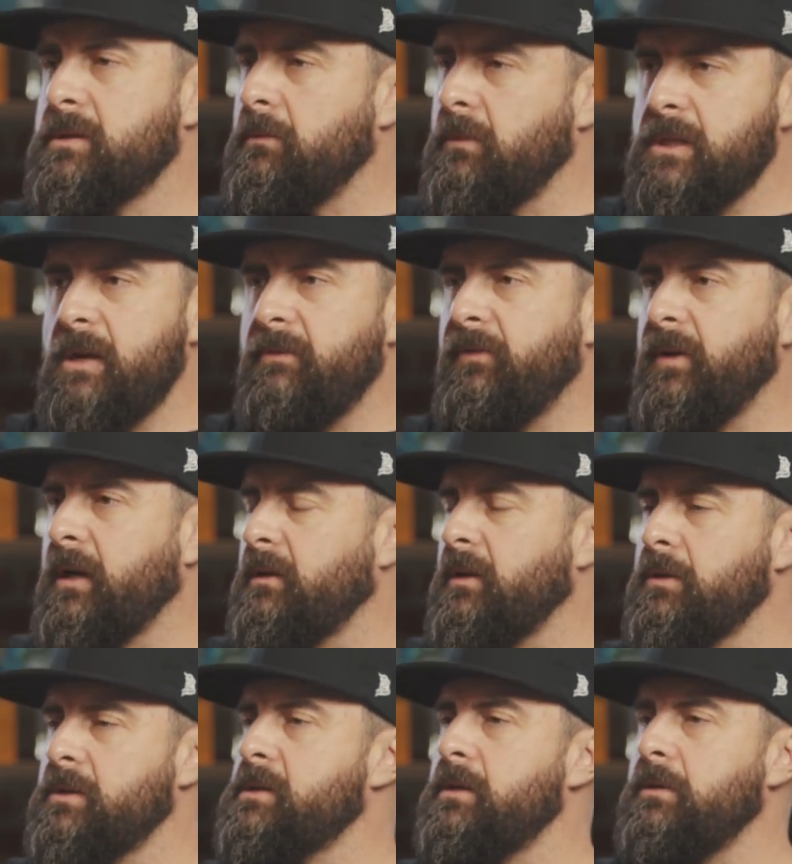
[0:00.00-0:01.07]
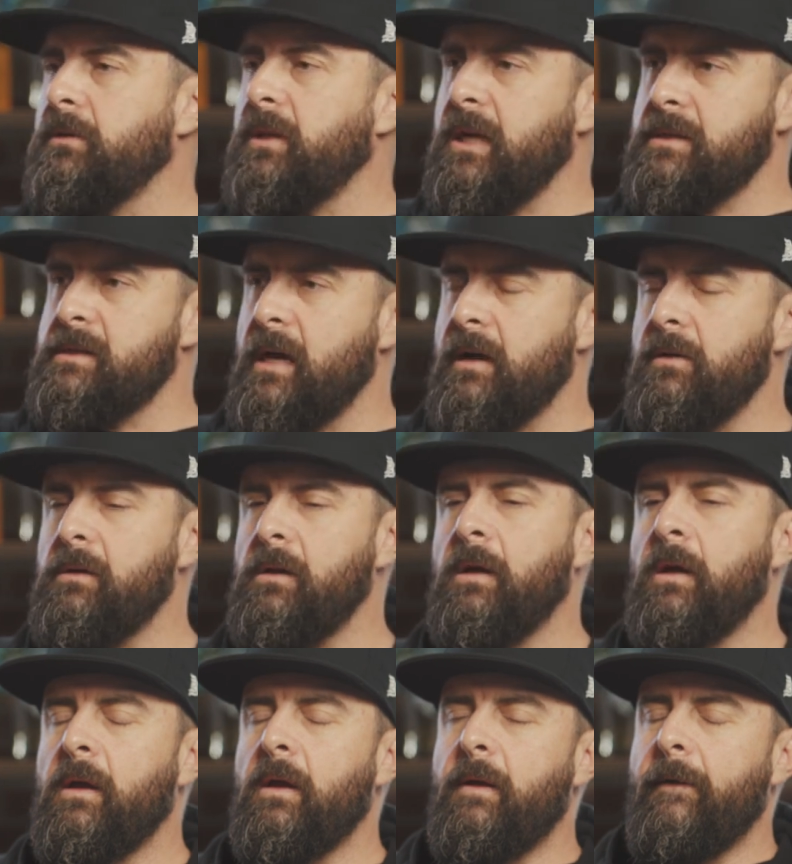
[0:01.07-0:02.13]
So once I figured those two things out,
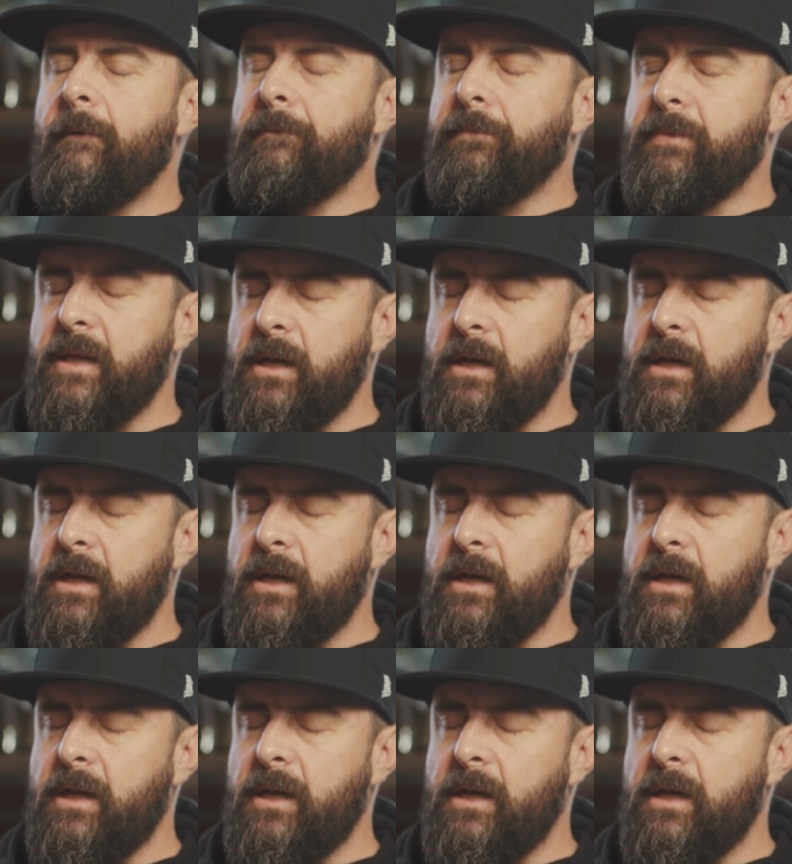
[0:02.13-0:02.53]
mm-hmm.